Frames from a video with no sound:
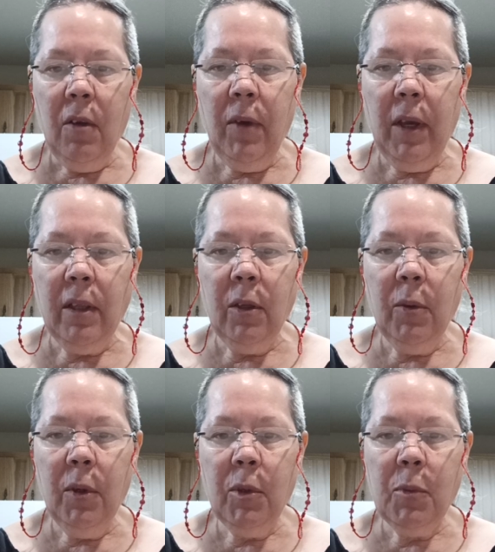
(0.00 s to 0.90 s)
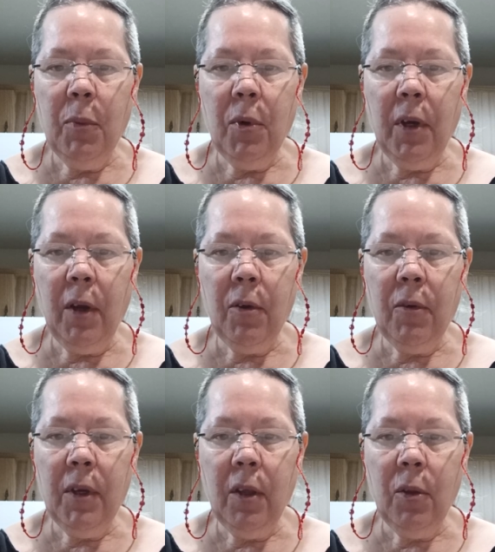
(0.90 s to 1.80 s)
Van Leeuwen was born out of
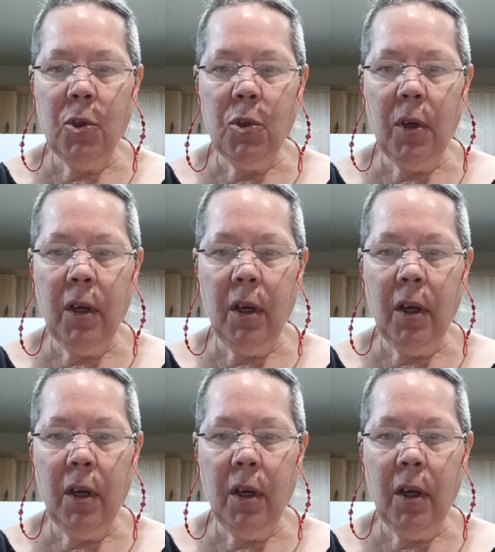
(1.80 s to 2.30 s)
a yellow truck